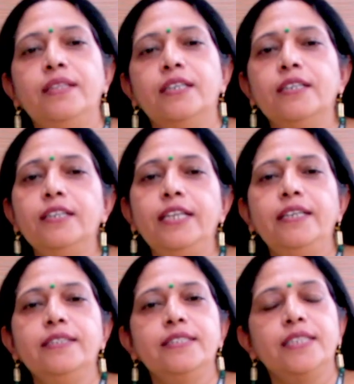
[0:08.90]
The
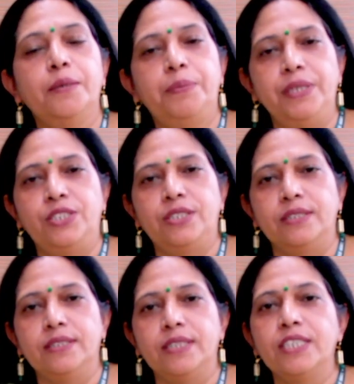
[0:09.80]
early years are
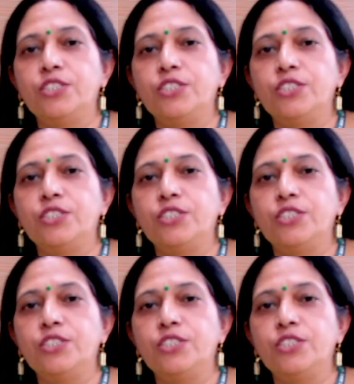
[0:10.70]
precious.